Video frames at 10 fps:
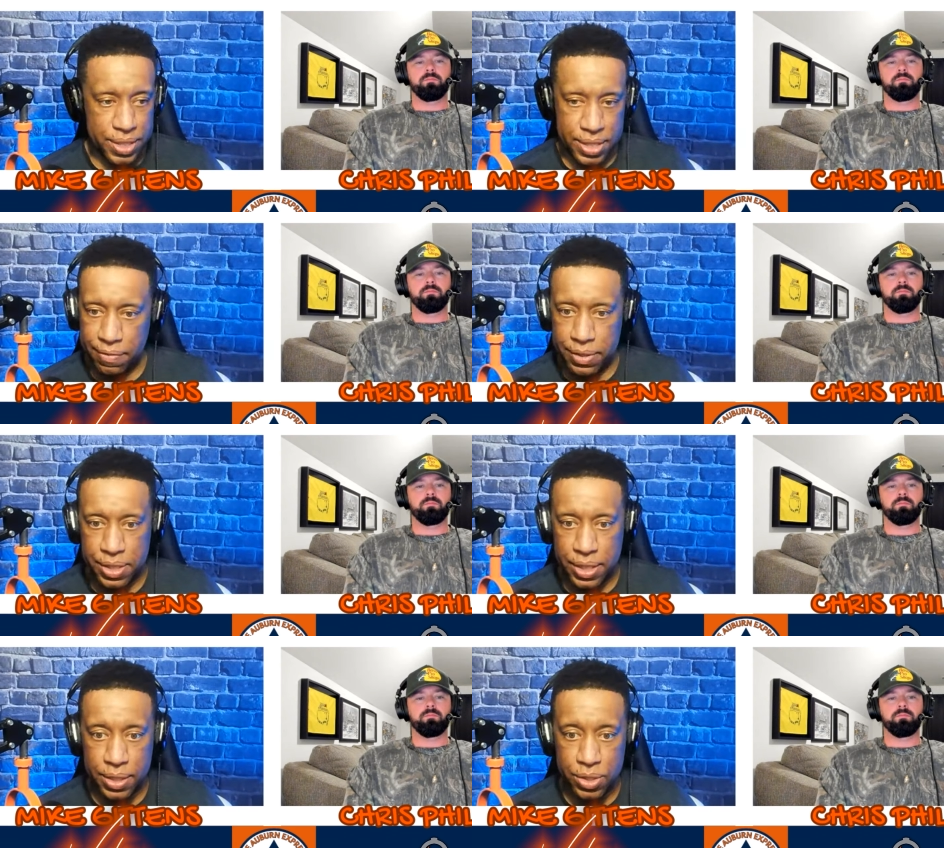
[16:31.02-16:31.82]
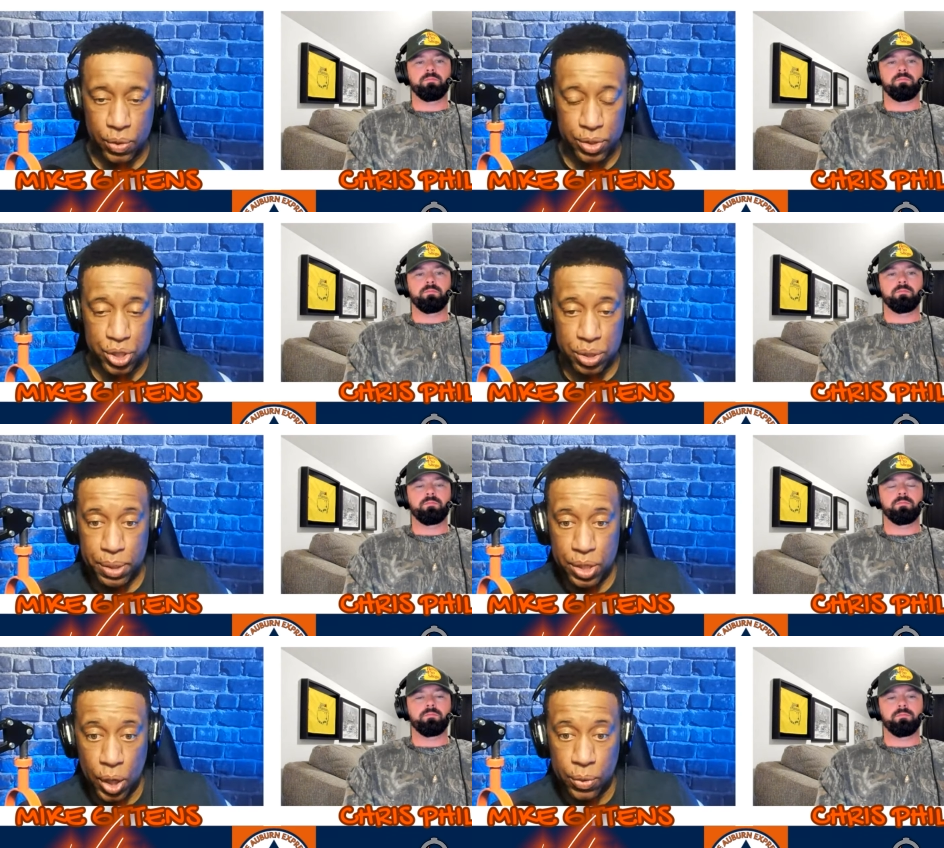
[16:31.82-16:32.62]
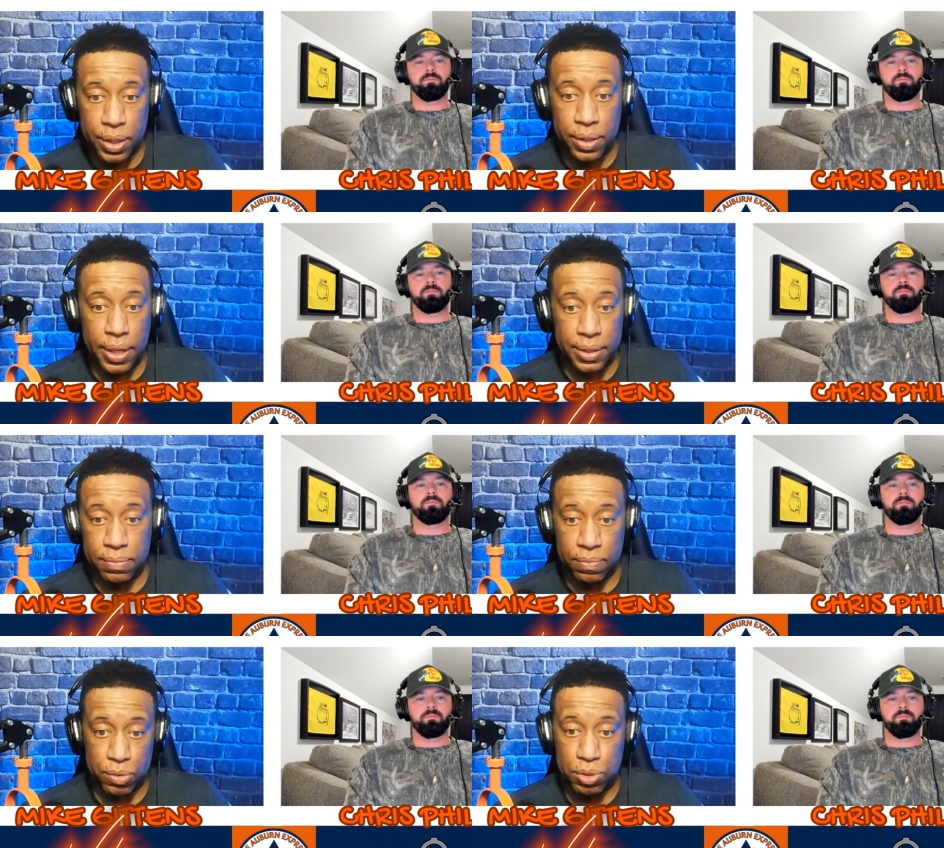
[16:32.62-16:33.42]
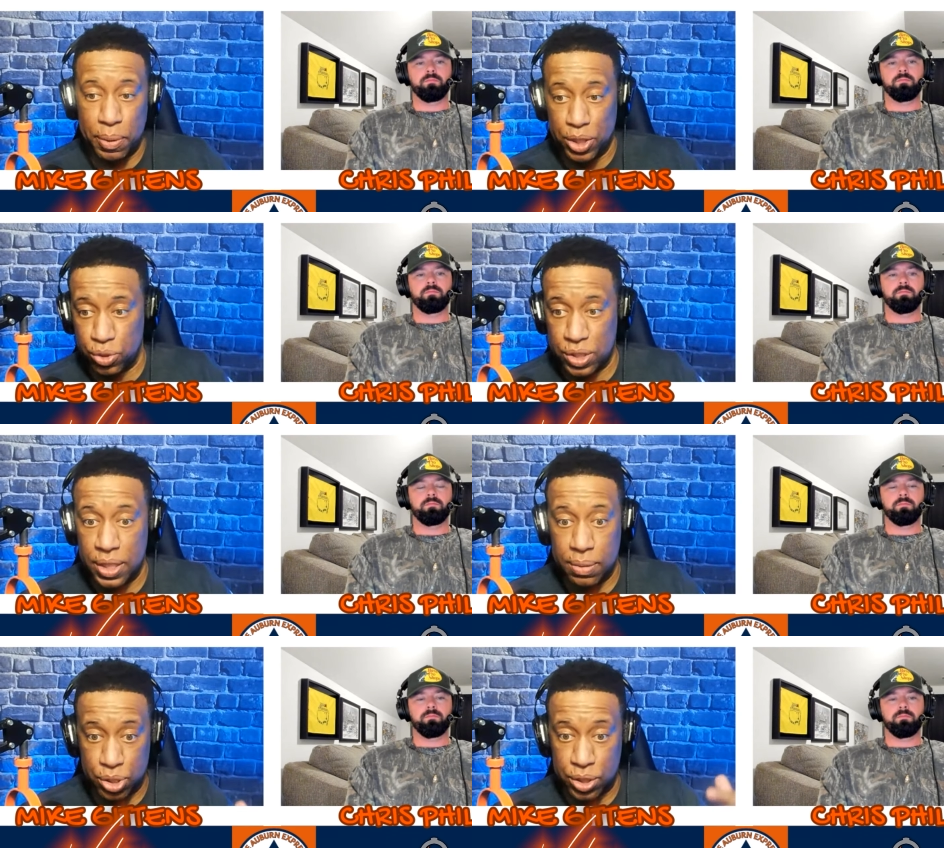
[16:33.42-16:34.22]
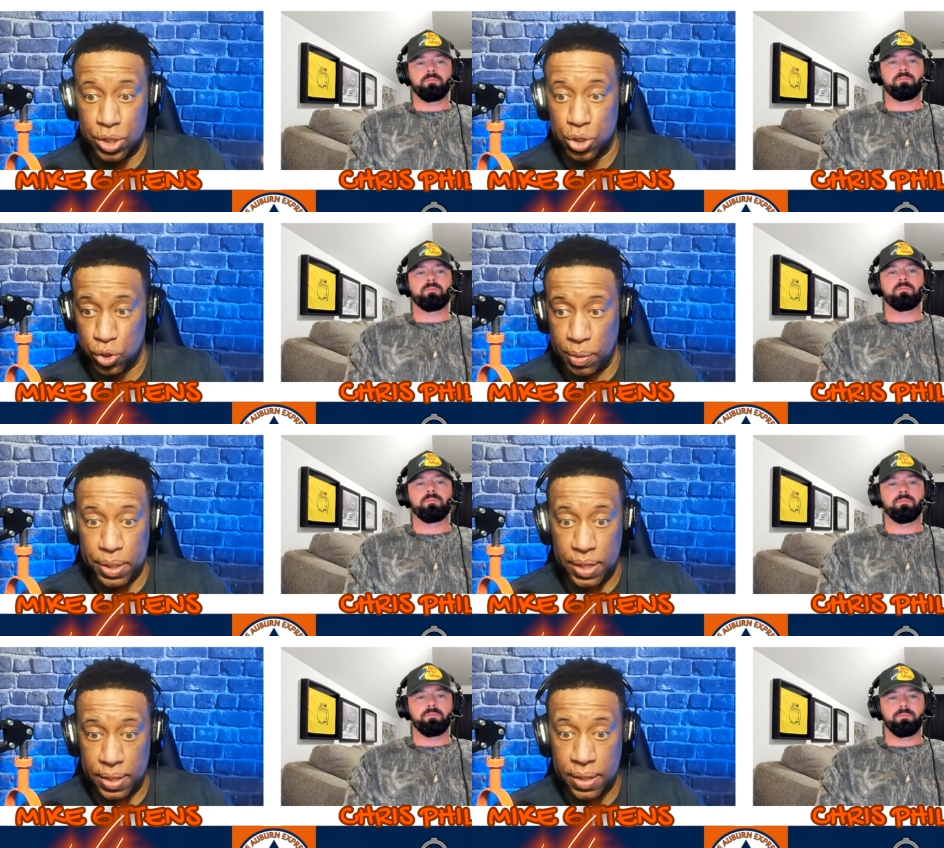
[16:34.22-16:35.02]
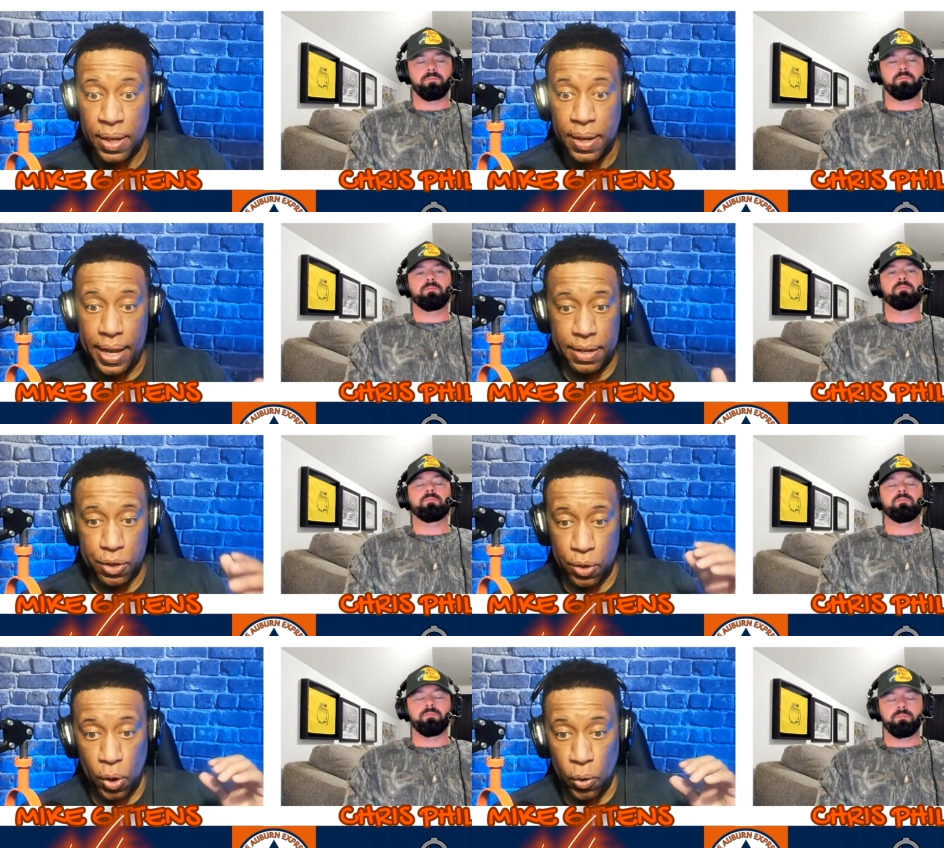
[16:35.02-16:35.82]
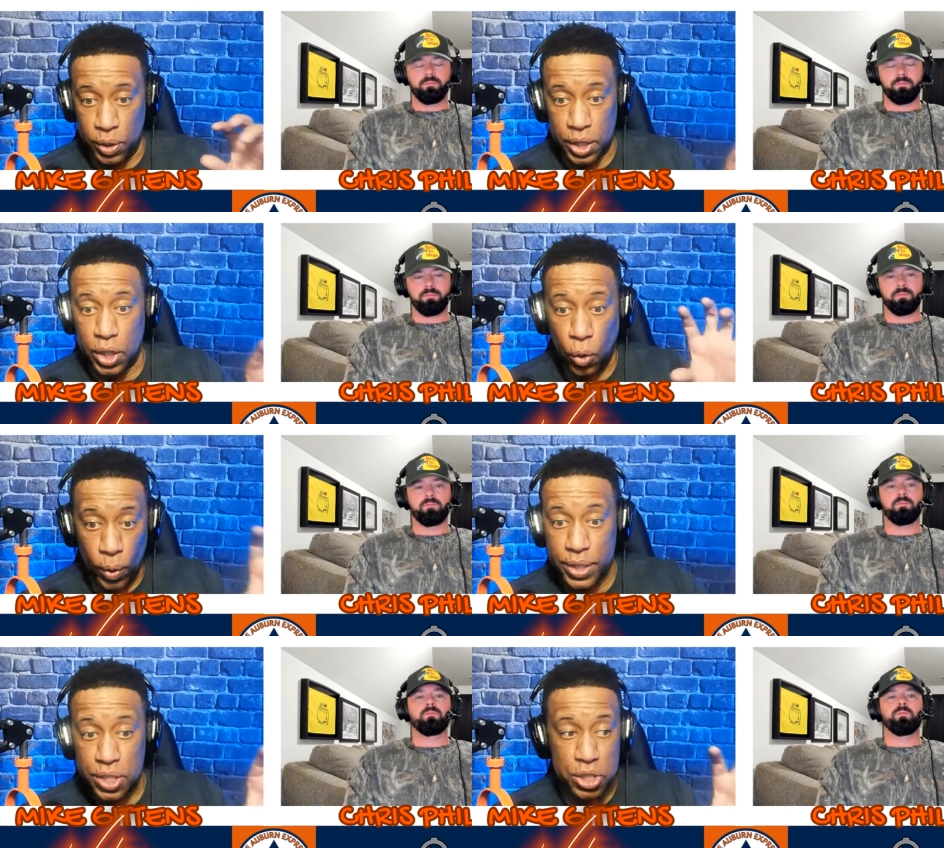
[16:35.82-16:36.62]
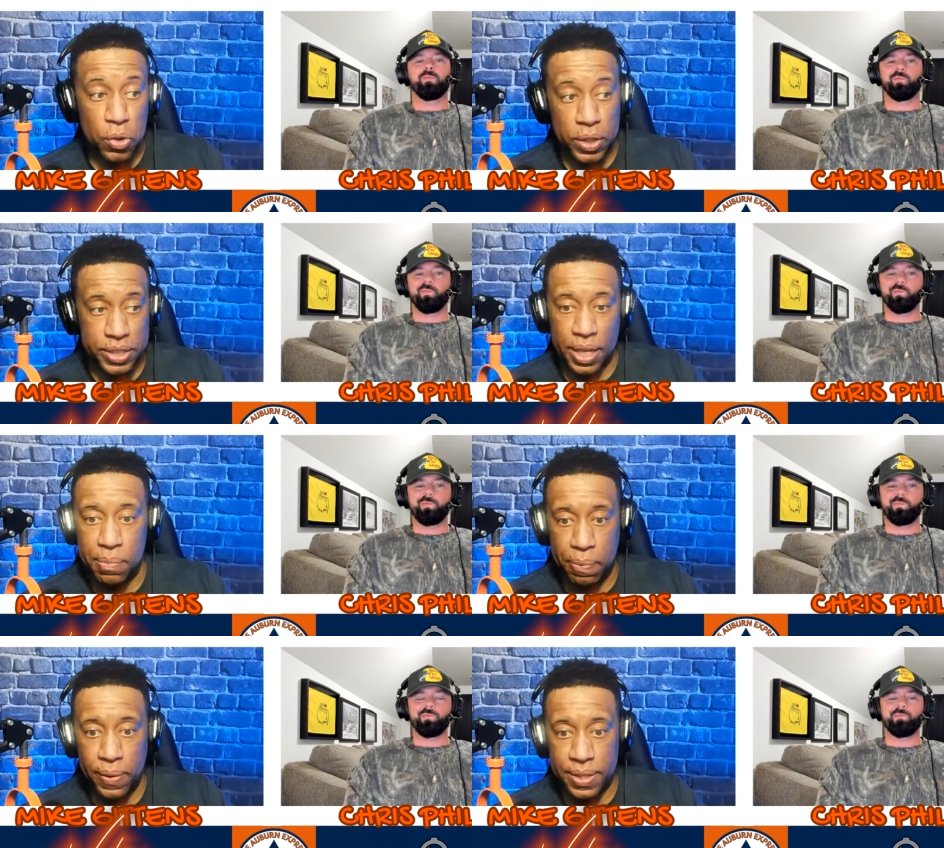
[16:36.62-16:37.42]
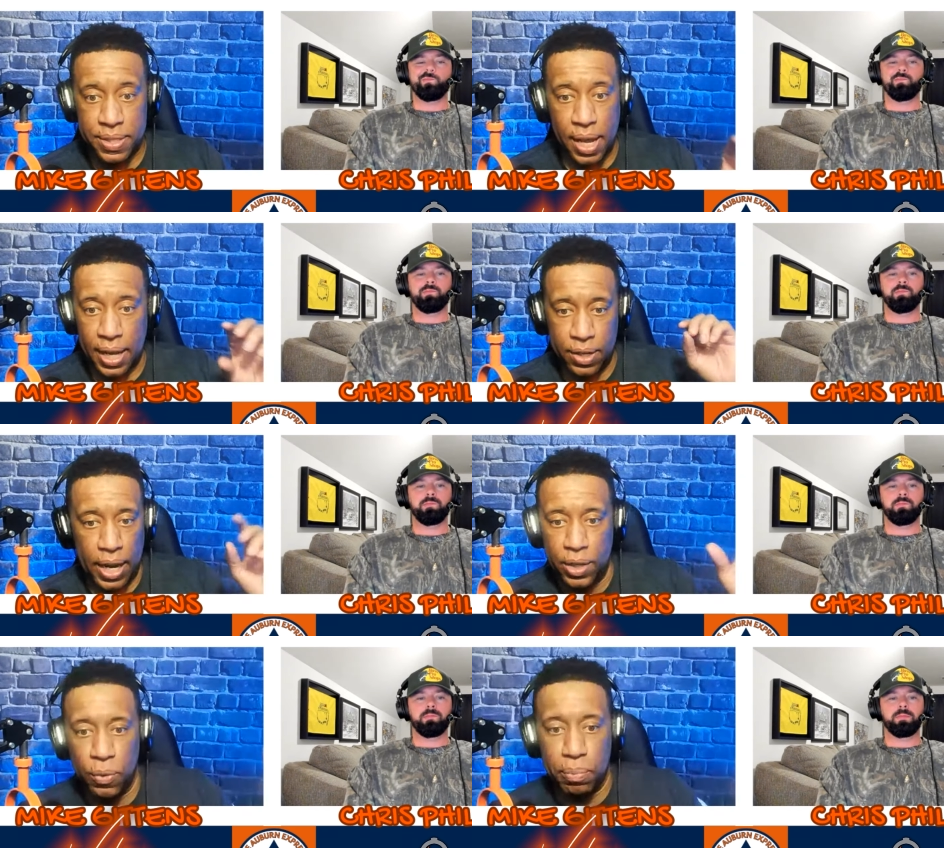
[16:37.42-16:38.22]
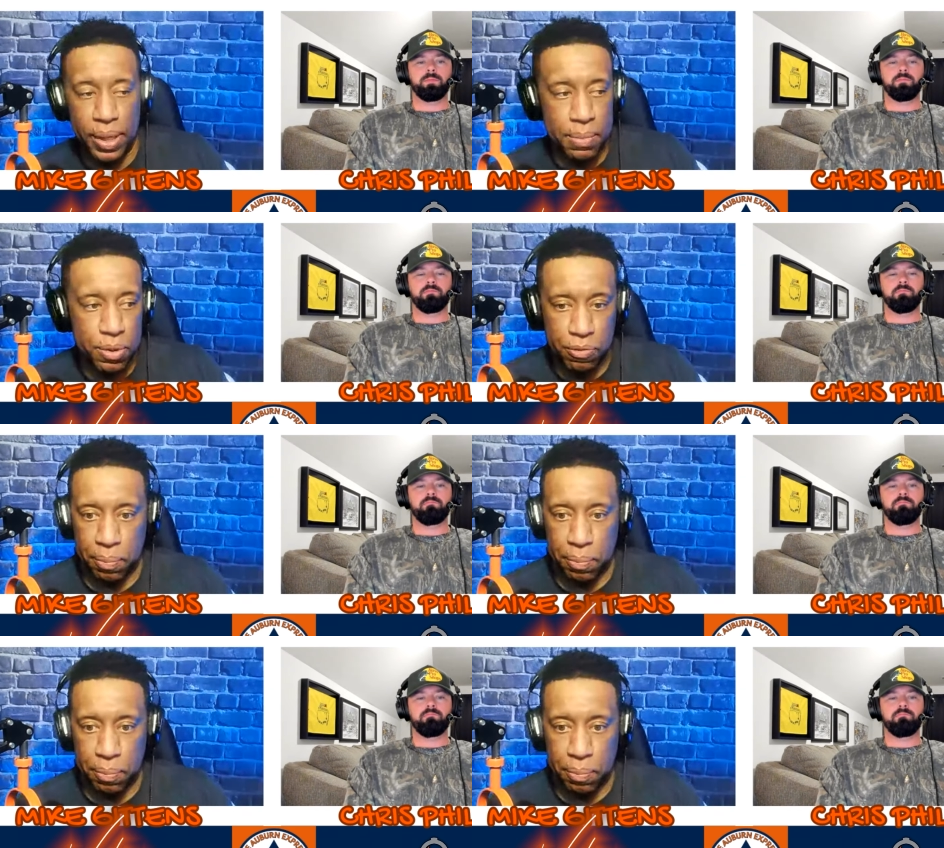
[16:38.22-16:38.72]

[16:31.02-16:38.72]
Speaker 1: 17. So it should be noted that special teams contributed. And if you're only going to score 10 points, I, I don't blame you for